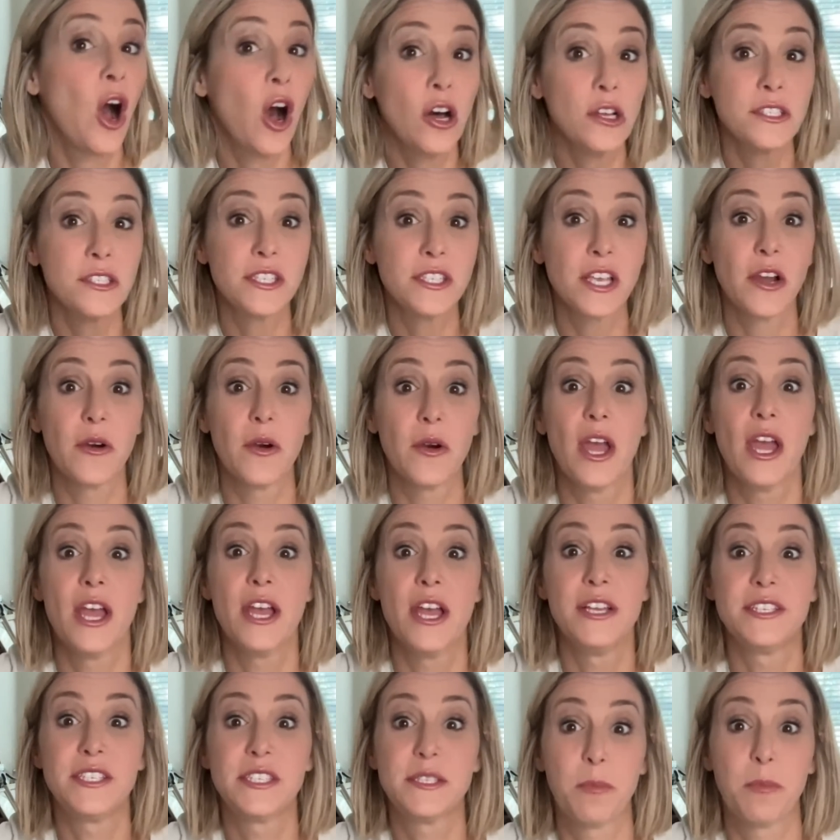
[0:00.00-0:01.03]
Also,
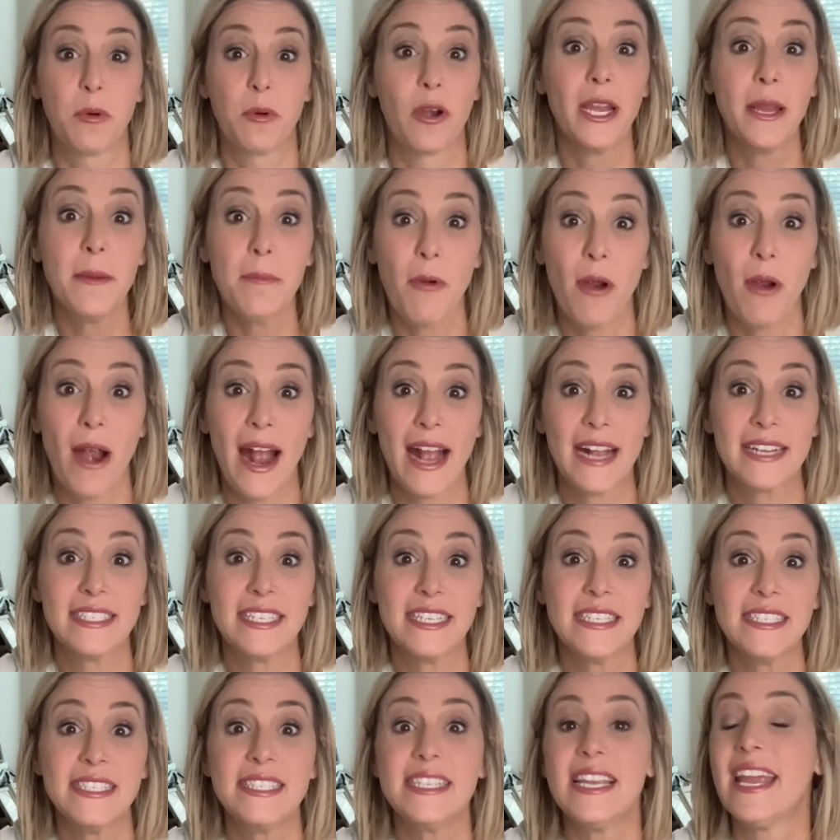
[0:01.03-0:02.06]
spring
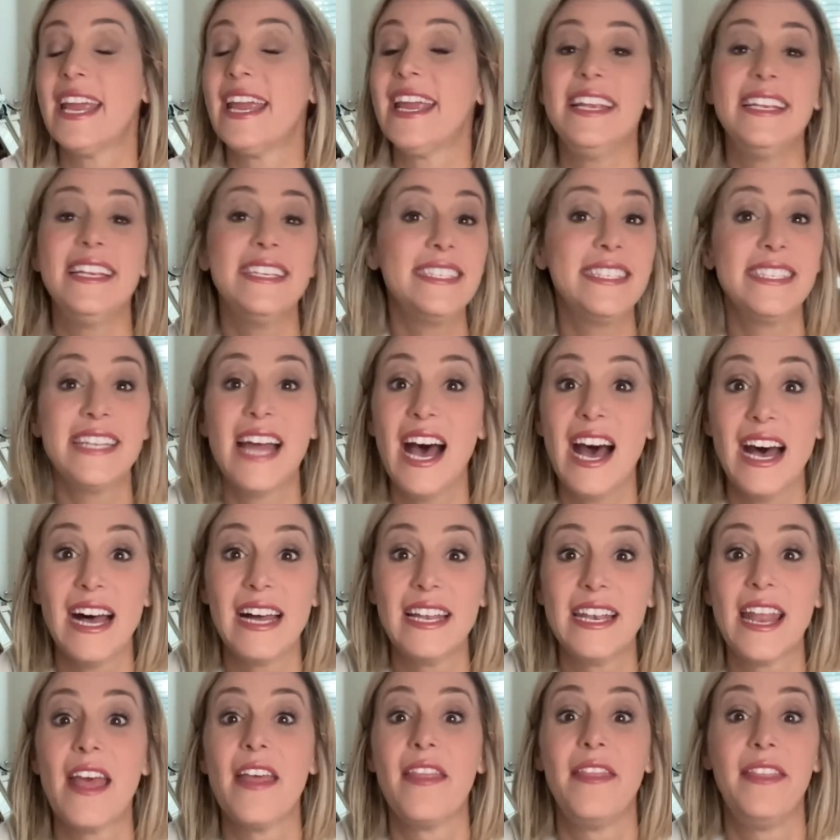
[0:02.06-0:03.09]
practice is
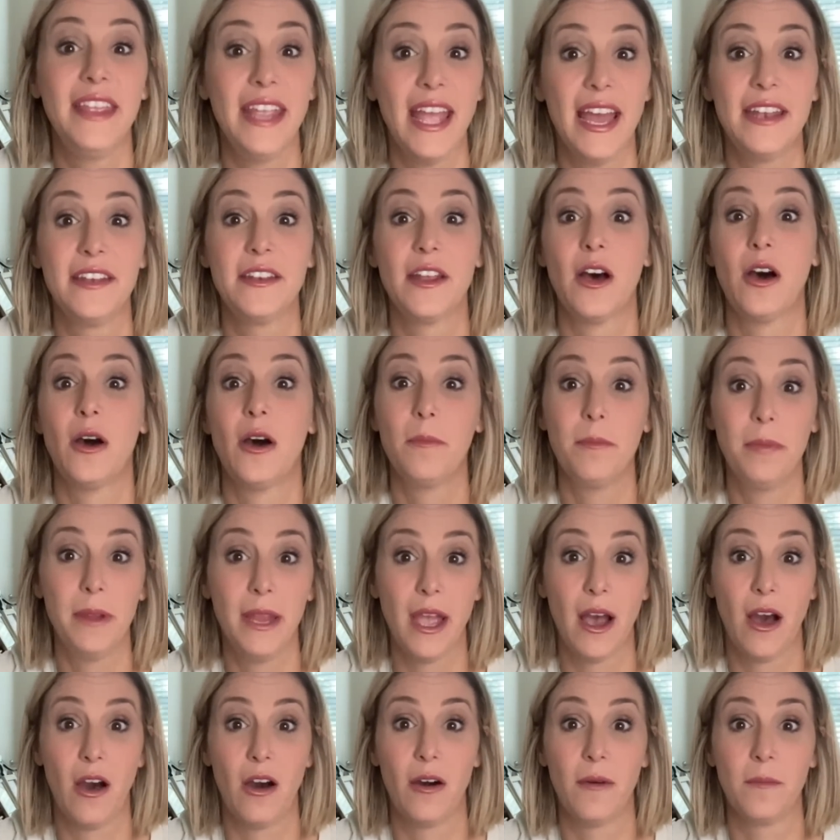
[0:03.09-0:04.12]
not the end all
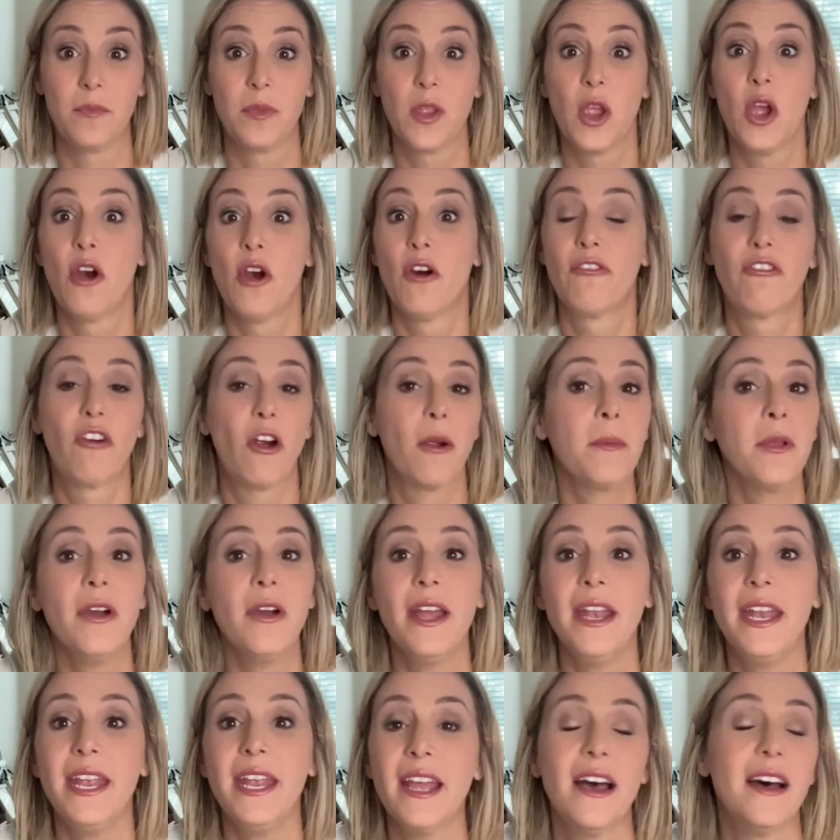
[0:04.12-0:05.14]
be all.
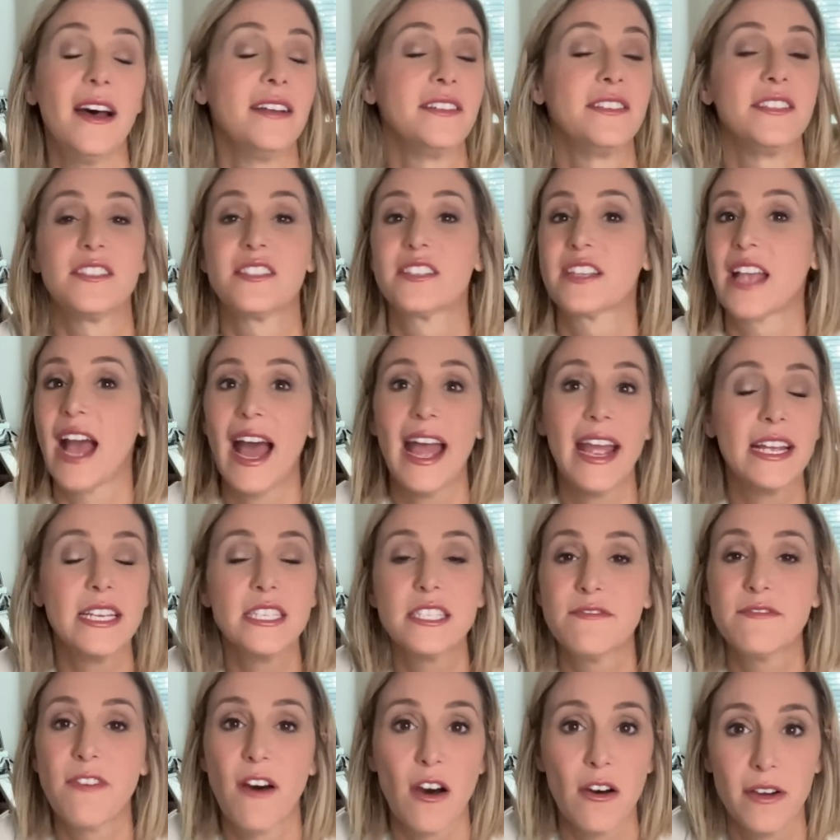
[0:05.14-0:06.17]
Formulating a sky
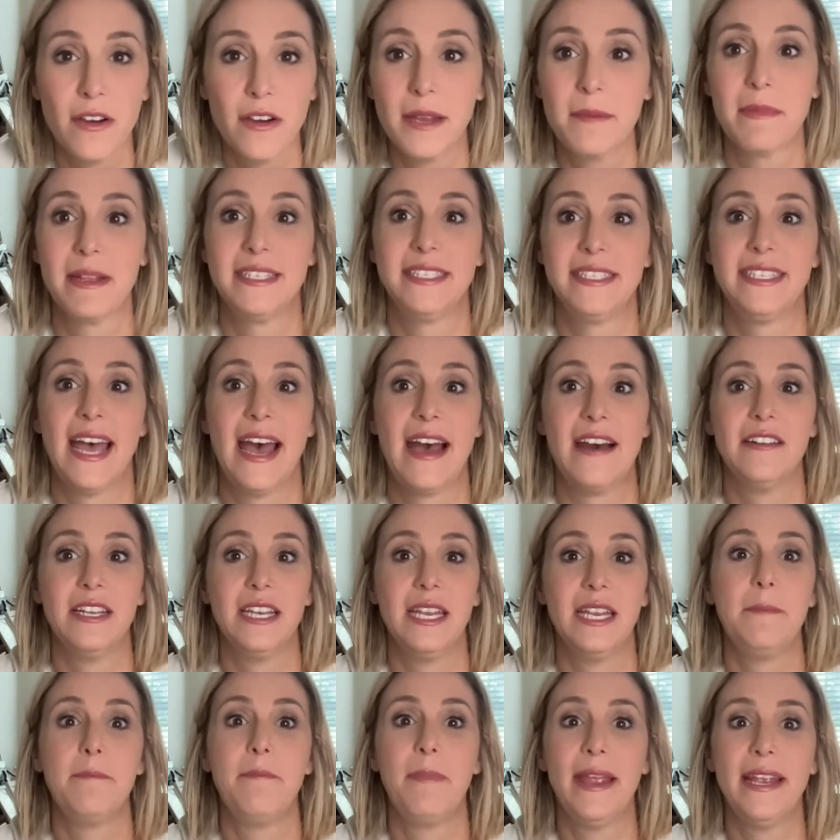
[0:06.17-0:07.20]
is falling
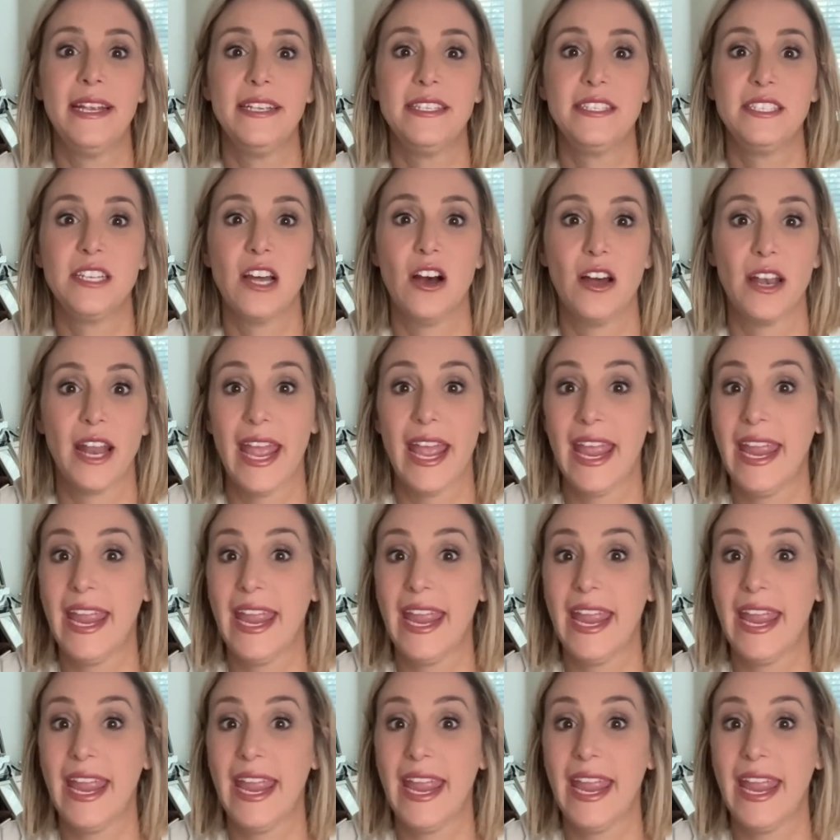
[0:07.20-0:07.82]
mentality based on a